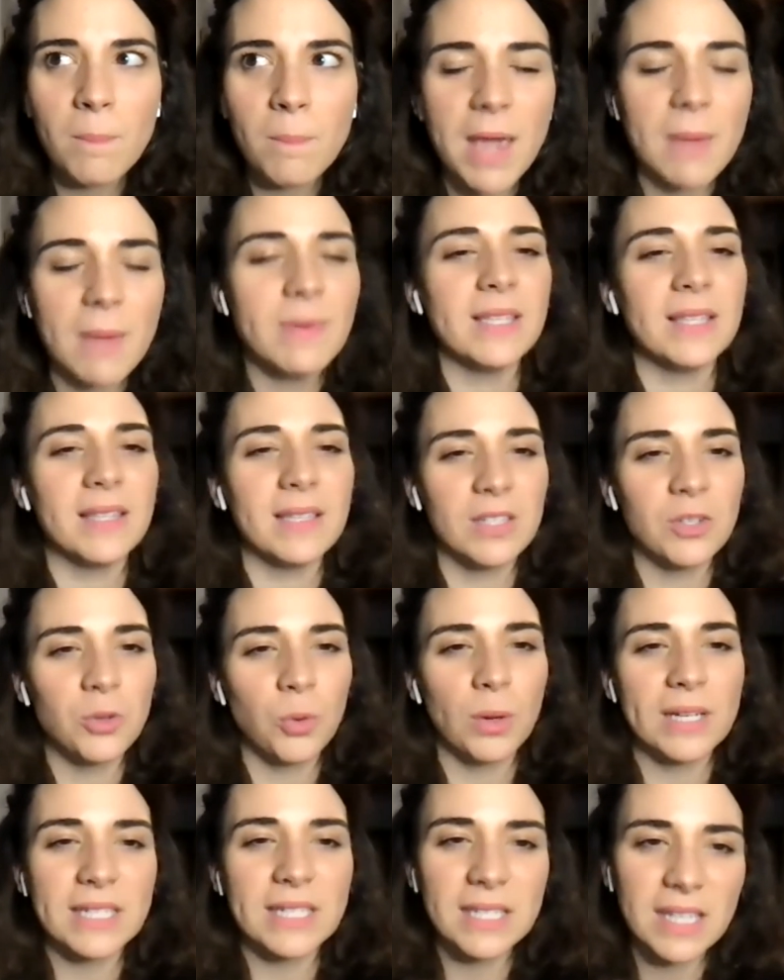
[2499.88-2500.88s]
maybe the
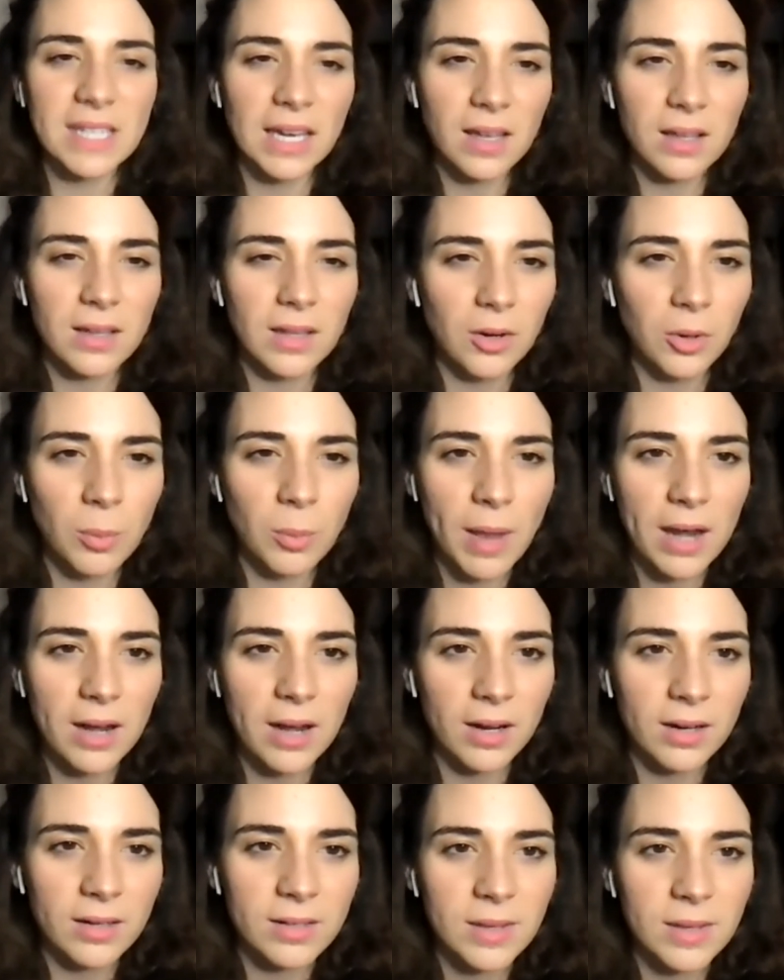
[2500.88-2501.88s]
story stick a little
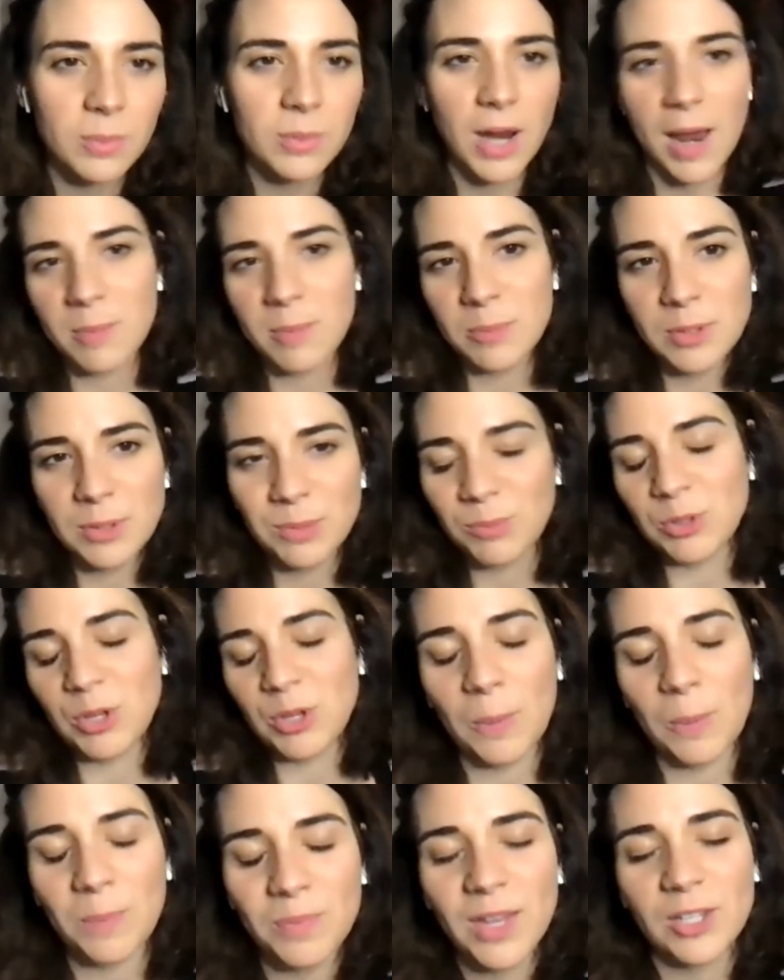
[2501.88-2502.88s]
better sometimes.
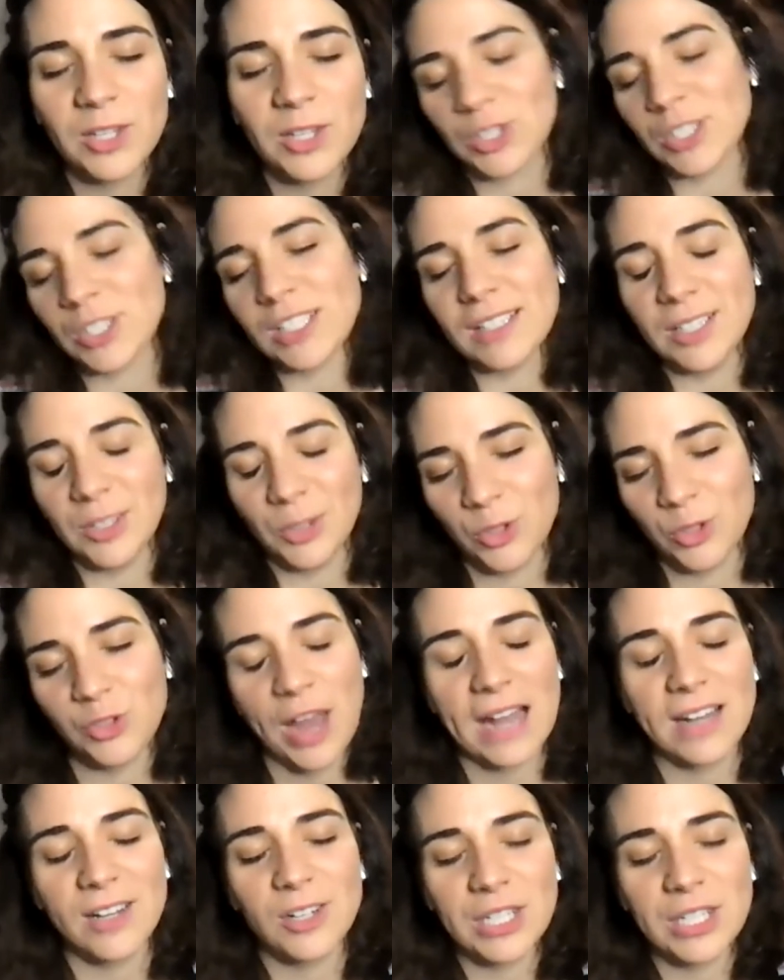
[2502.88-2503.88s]
So that's just a little
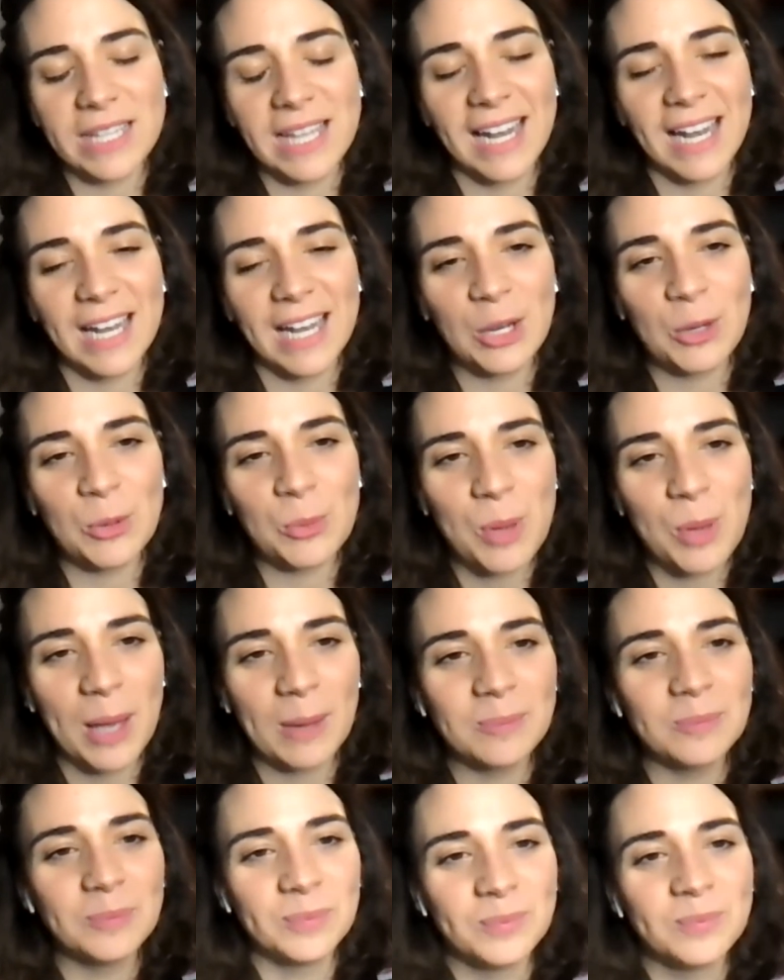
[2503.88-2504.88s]
strategy that I do.
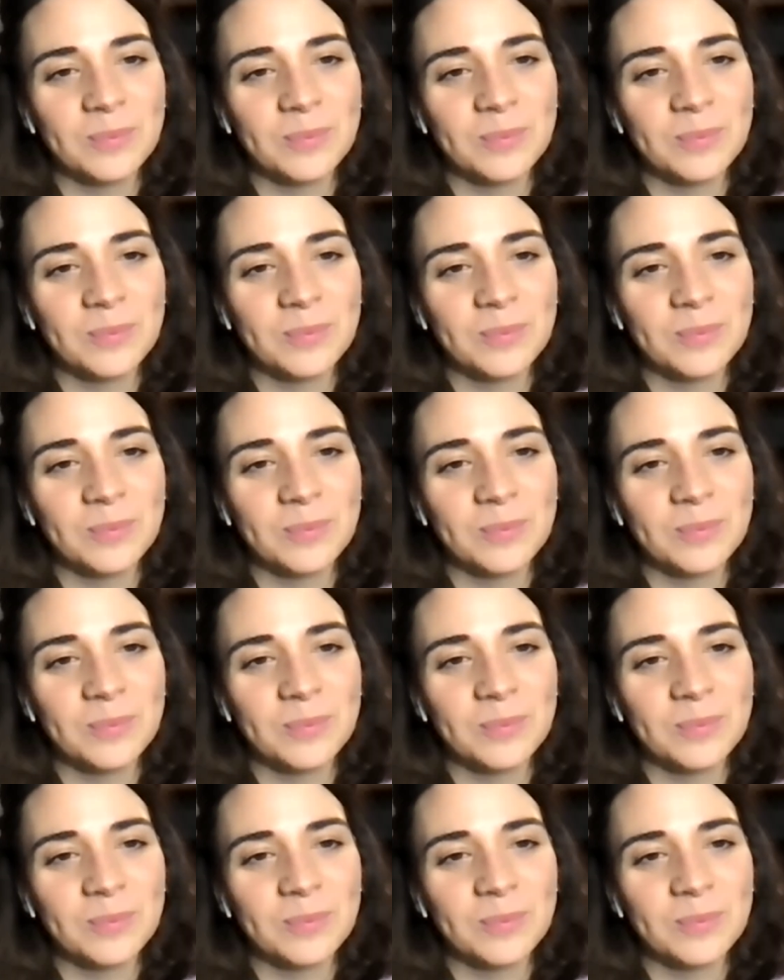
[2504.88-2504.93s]
But